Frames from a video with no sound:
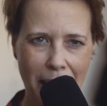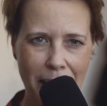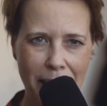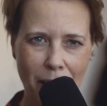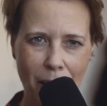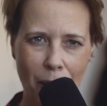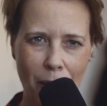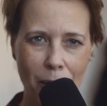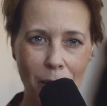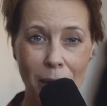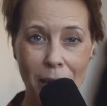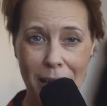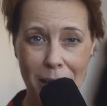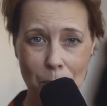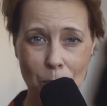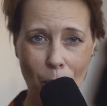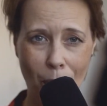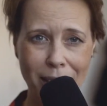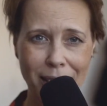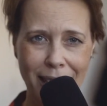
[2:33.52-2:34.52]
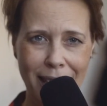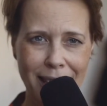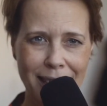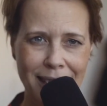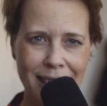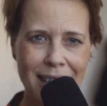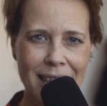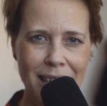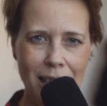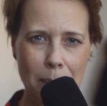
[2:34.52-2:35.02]
are in white light
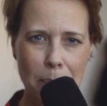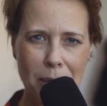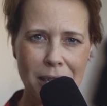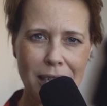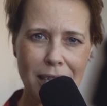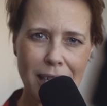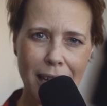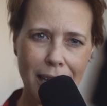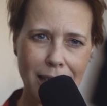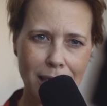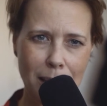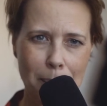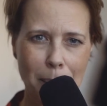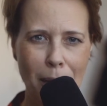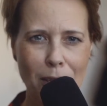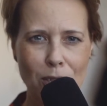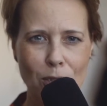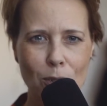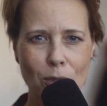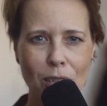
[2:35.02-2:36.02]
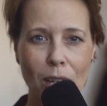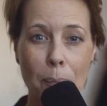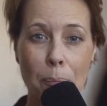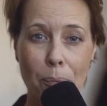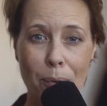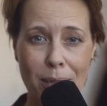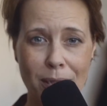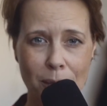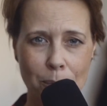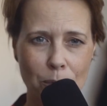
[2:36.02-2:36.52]
can be detected by using a
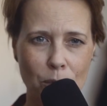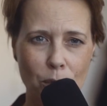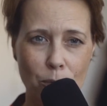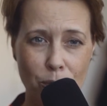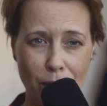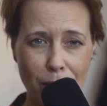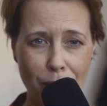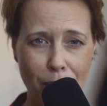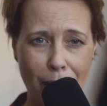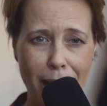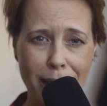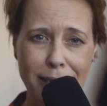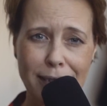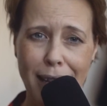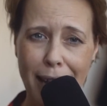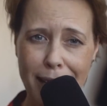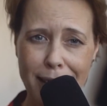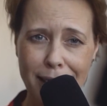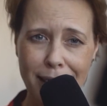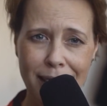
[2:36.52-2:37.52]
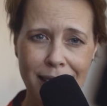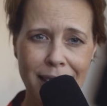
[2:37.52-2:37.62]
prism to refract light